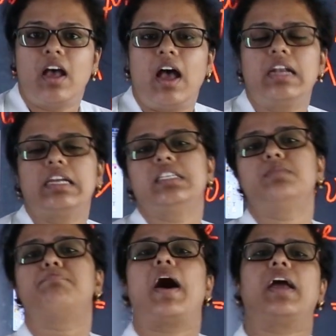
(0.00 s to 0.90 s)
and it is
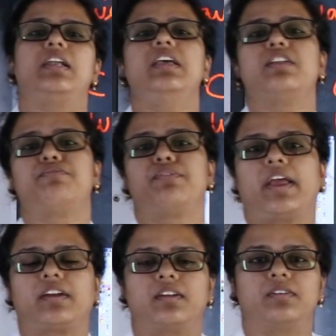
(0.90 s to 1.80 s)
partly
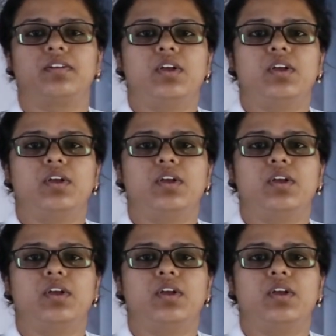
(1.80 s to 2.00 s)
refracted.